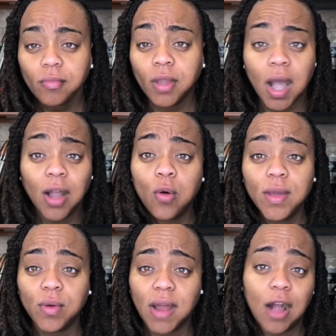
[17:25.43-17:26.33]
I quit
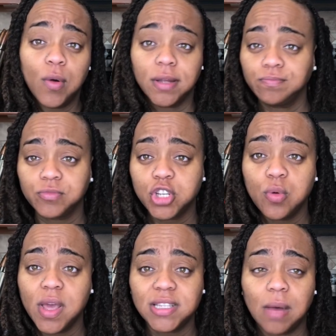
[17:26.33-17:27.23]
one. I quit. 2
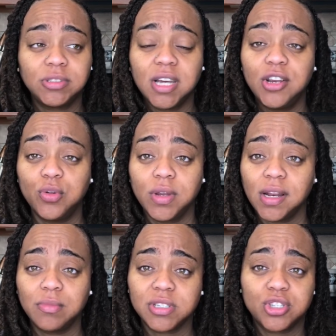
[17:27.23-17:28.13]
weeks, I was done doing it.
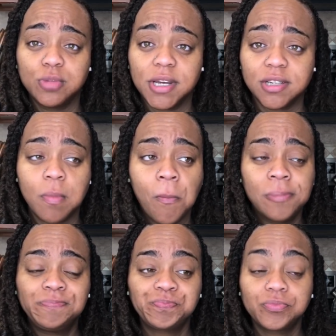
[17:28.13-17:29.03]
It was just too much.
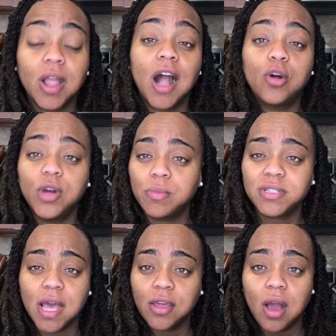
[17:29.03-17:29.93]
I quit and was
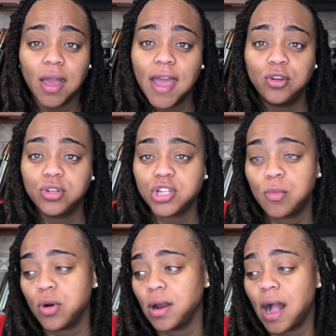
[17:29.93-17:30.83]
like, y'all, I can't do this no
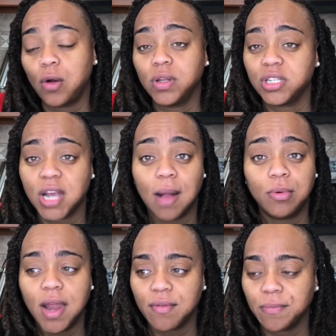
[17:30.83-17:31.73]
more. I quit the job,
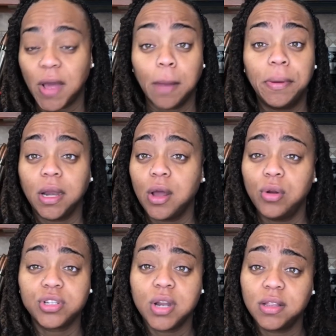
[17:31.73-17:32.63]
whatever. I didn't put a
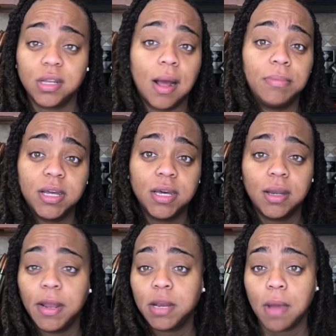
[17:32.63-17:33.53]
notice or nothing. I'm done.
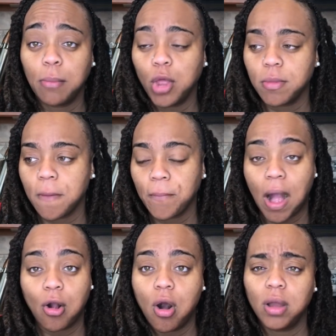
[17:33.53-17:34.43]
I ended my employment. I
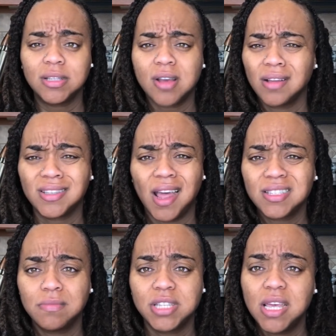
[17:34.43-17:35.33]
called and talked to like
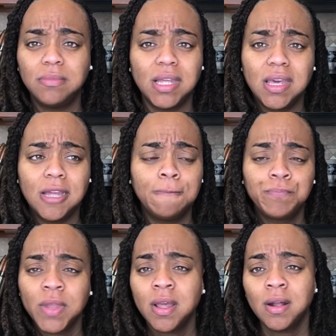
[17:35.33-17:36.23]
some team lead
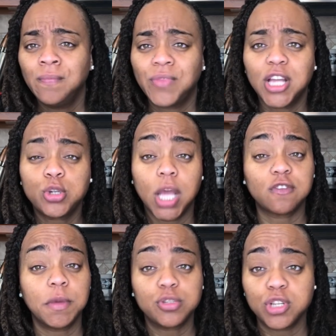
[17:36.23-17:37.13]
that transferred
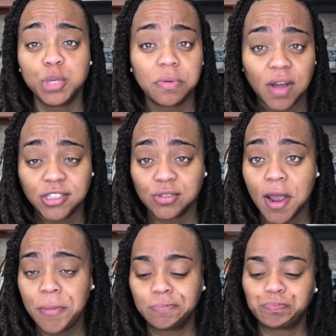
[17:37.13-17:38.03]
me to a supervisor, right?